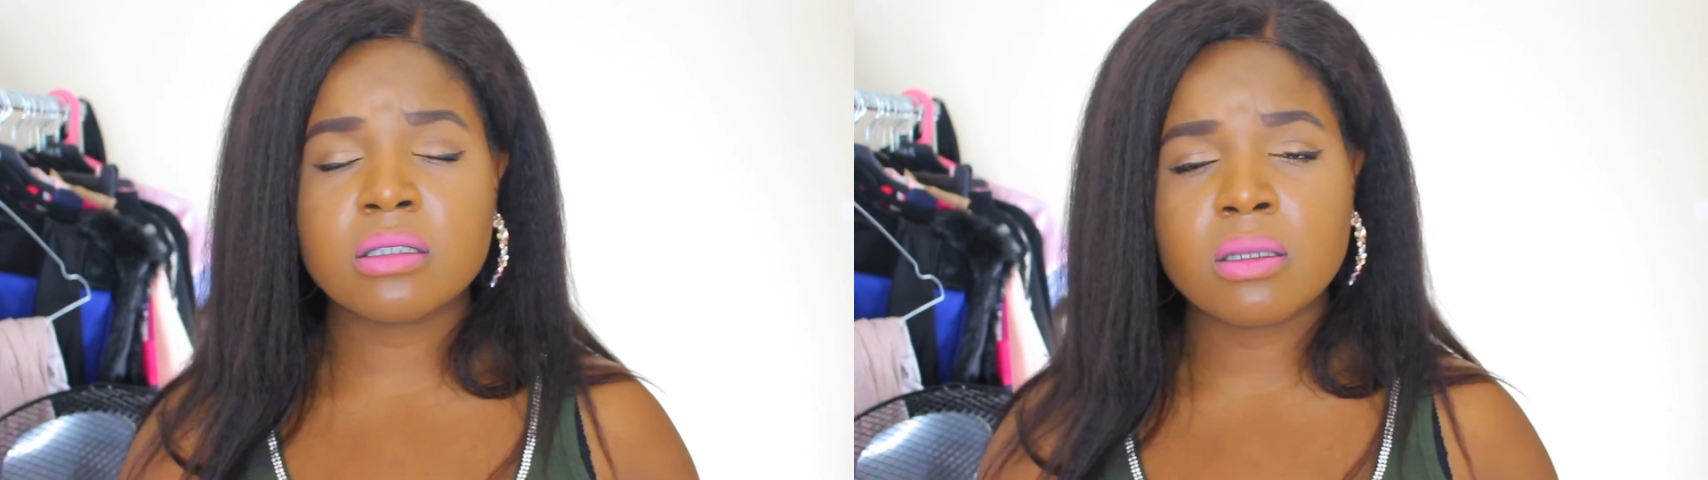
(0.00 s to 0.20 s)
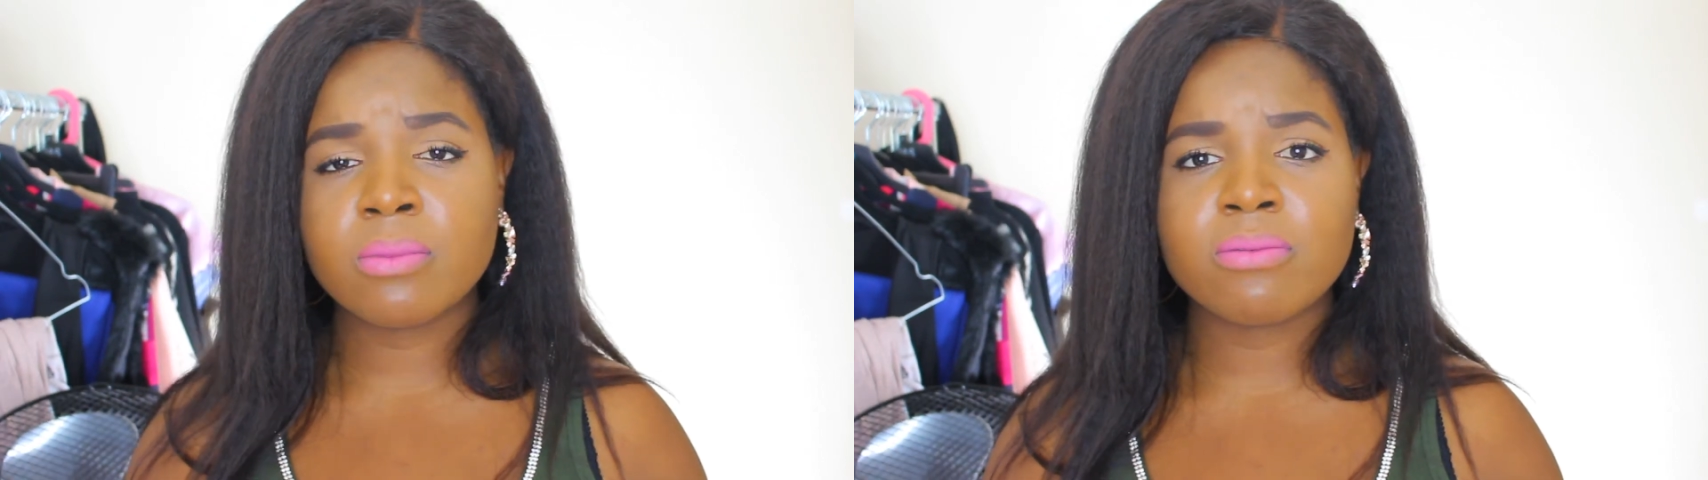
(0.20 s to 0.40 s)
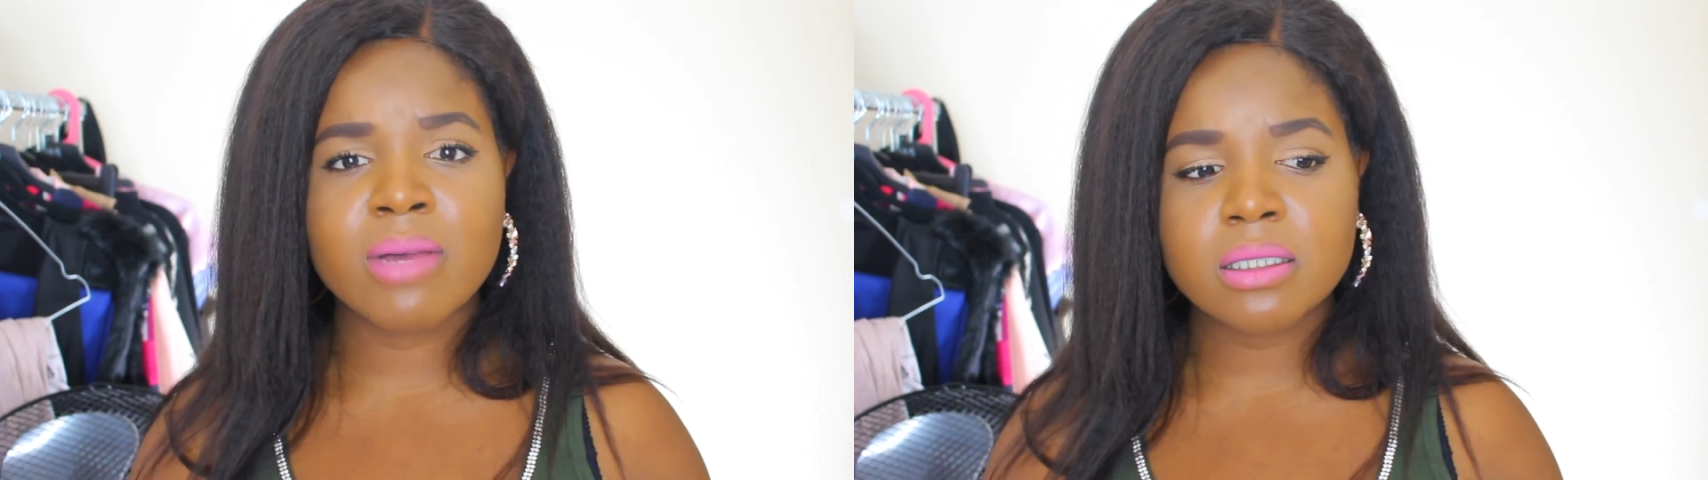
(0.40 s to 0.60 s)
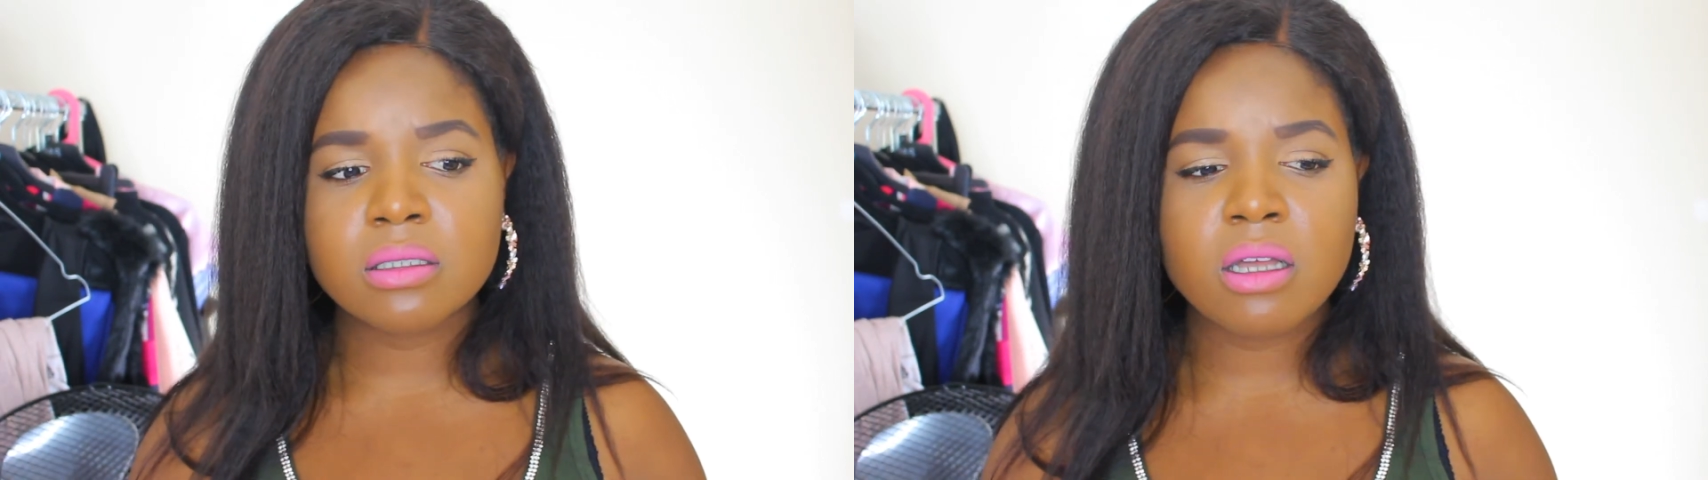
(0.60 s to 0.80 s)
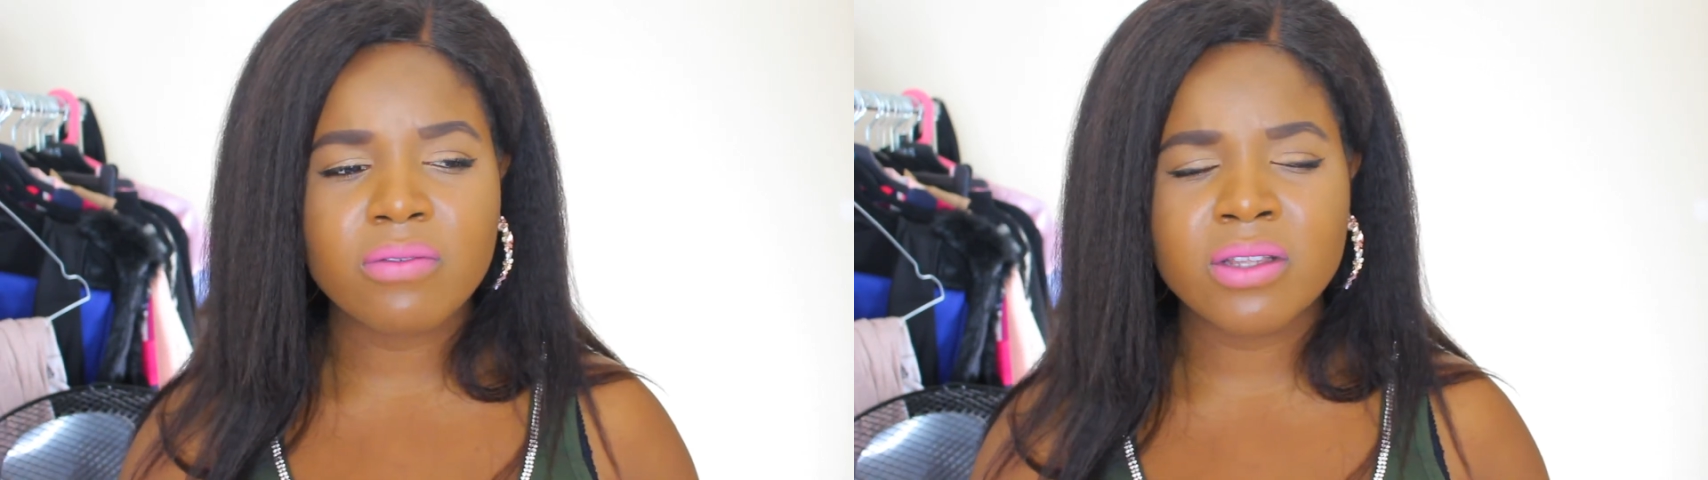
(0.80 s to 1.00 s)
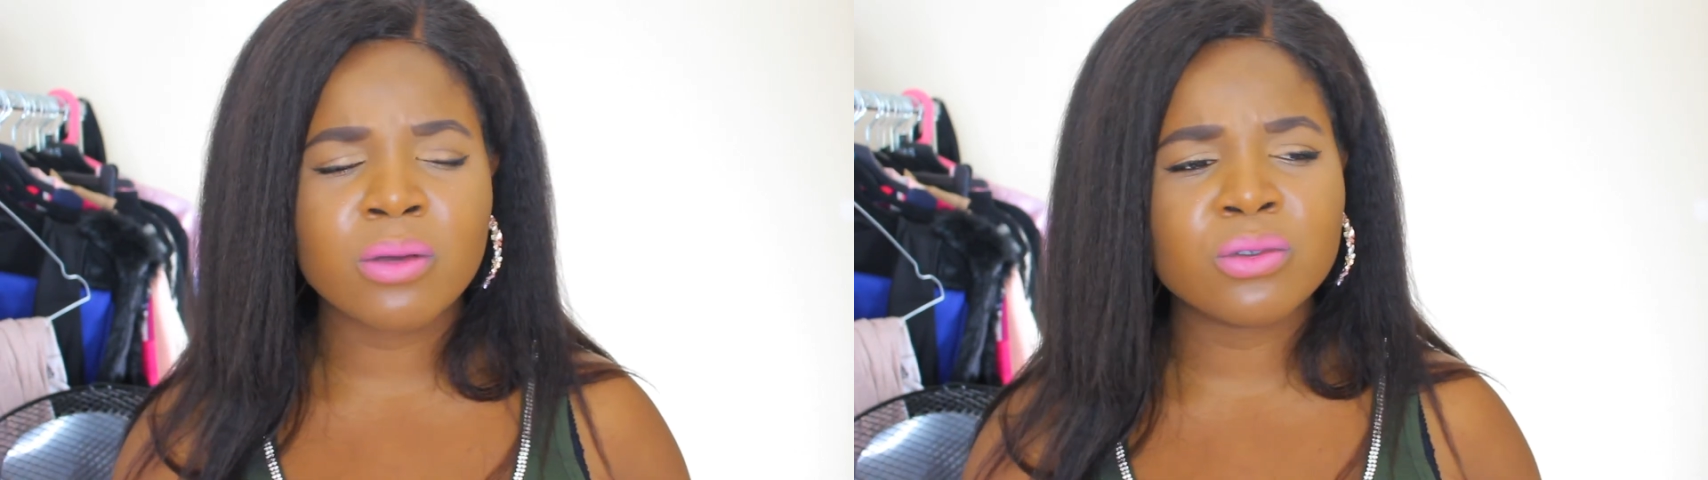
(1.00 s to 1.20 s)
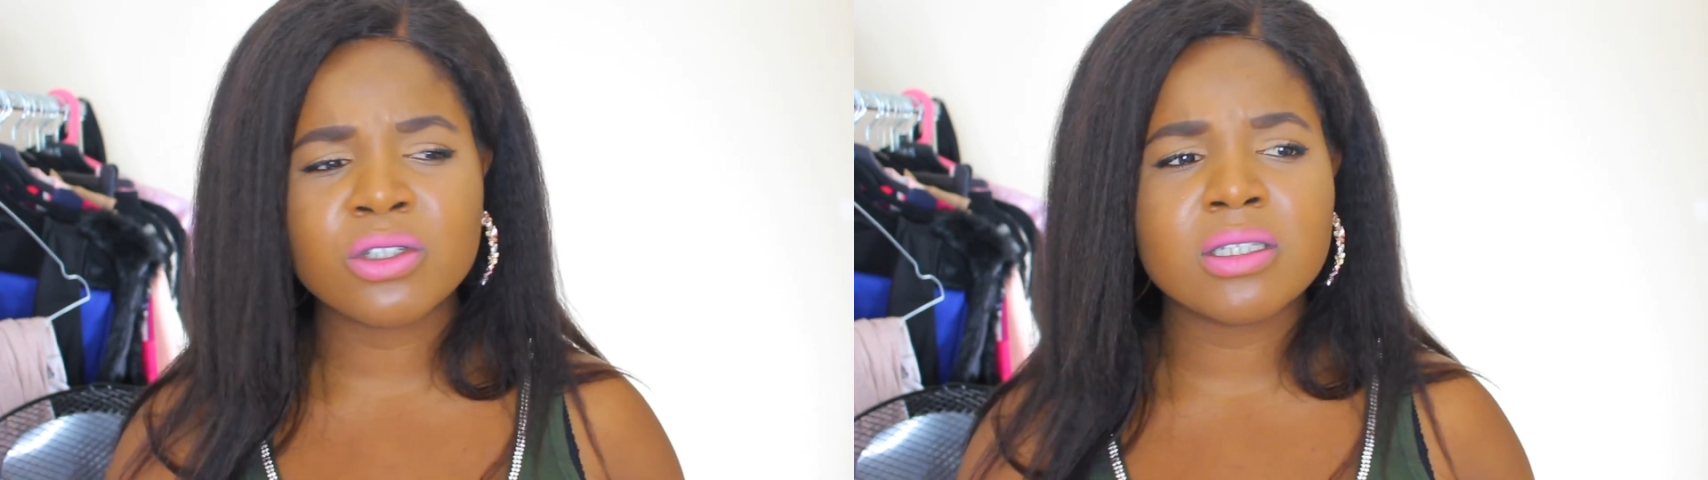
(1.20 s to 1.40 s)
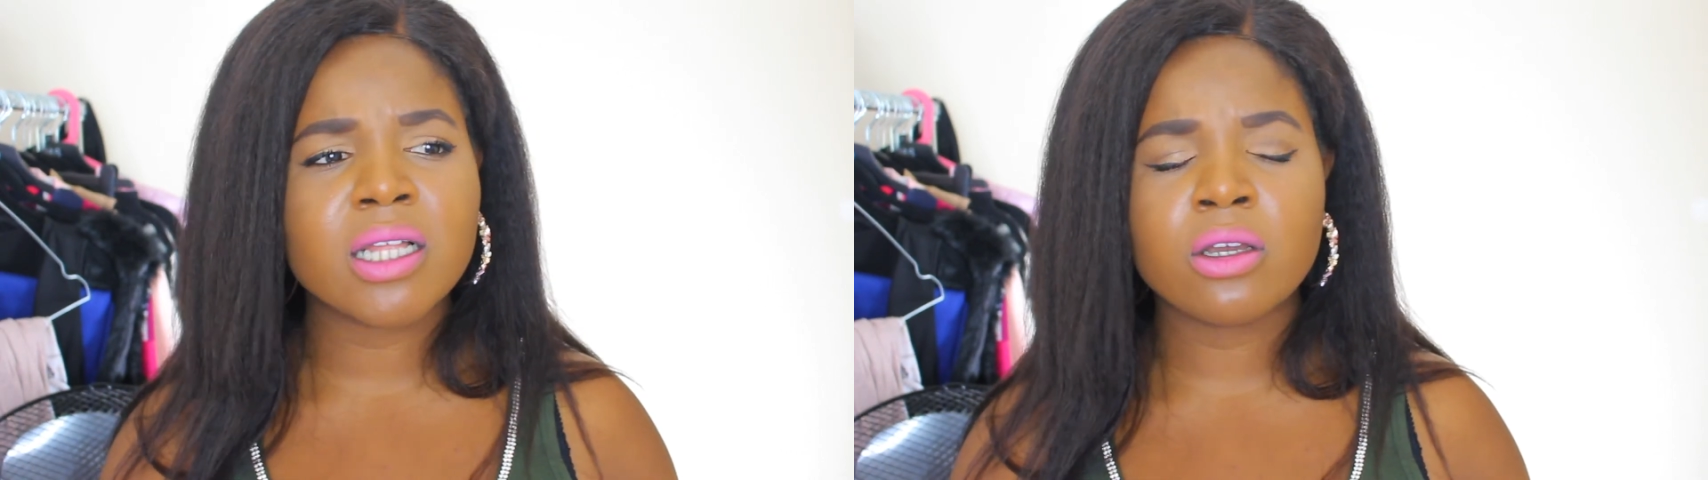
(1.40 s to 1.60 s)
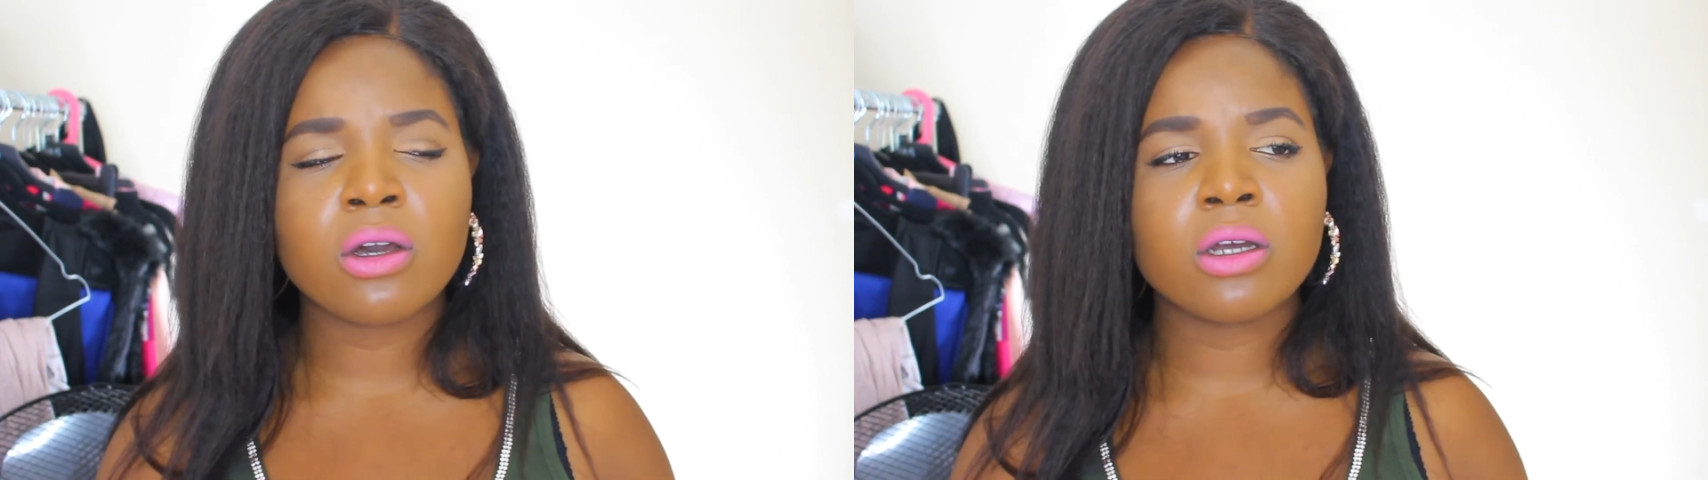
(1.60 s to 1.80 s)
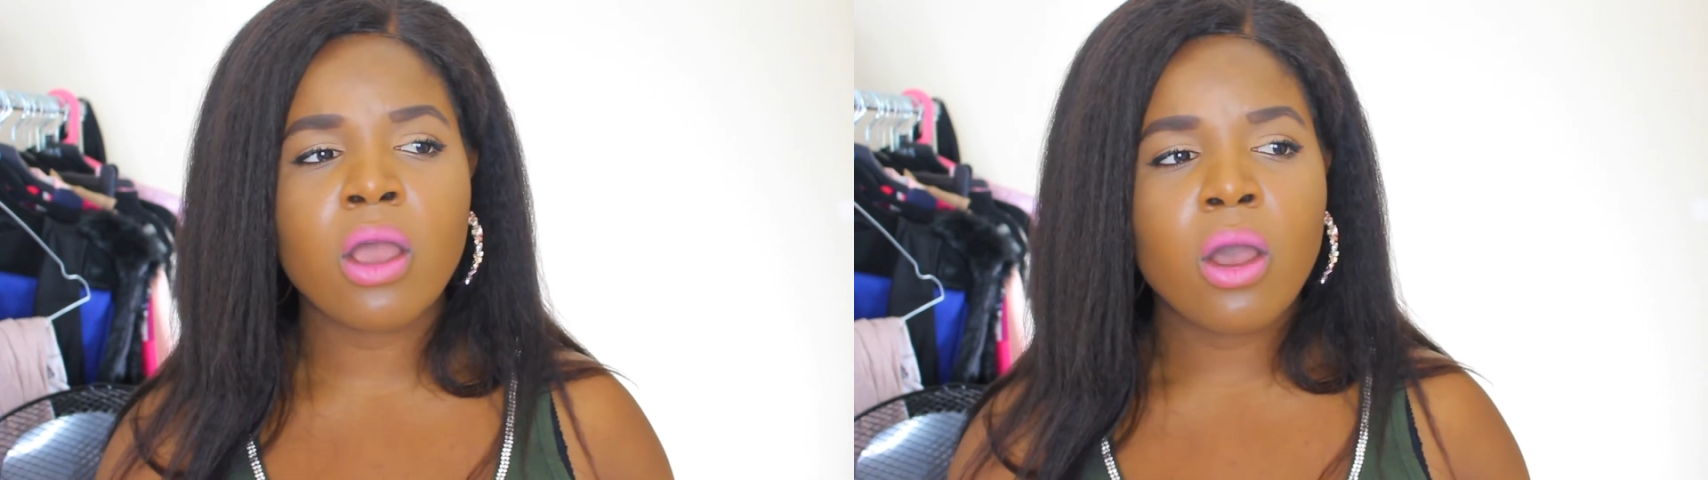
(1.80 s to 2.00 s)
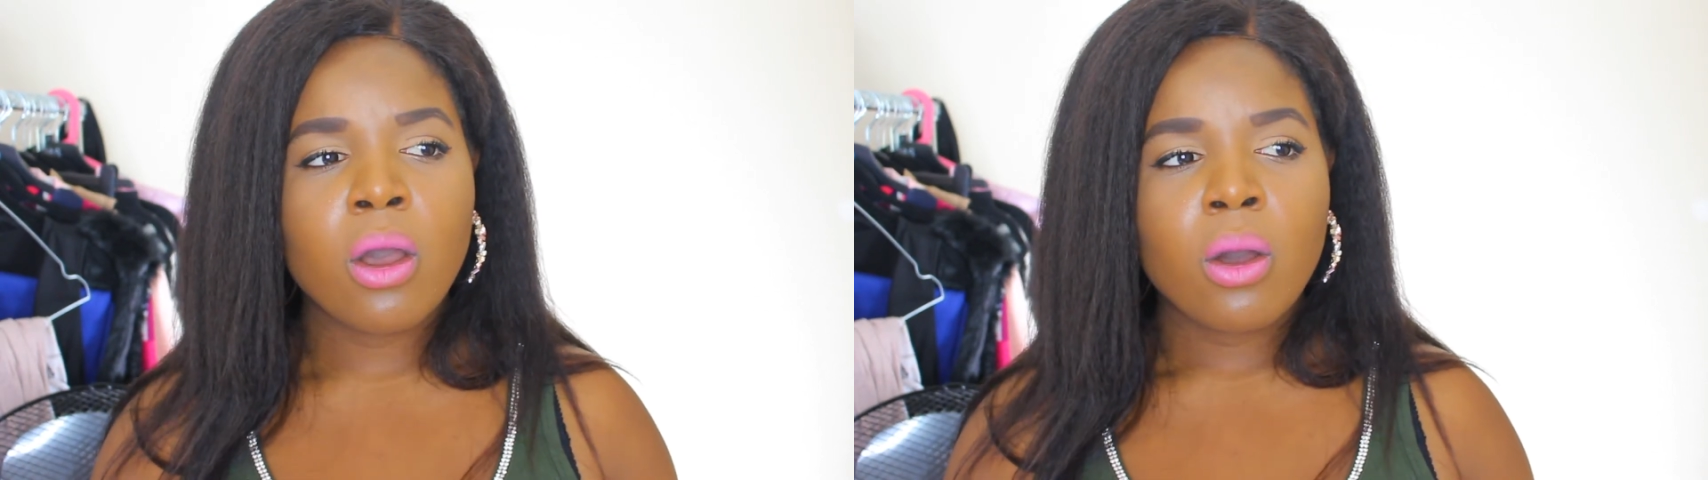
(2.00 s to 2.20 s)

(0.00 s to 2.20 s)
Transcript: some of my stuff, and I was just like, God,